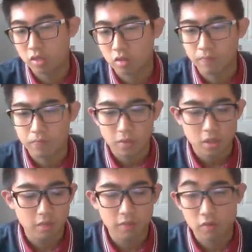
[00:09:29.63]
So
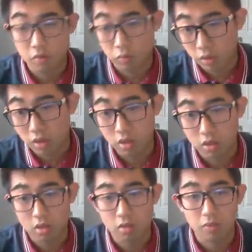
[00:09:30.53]
even if you win
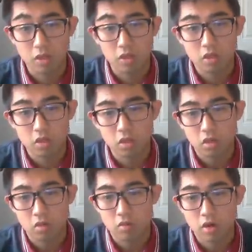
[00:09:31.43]
the beach,
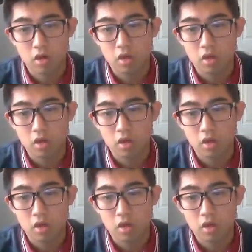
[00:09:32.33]
right?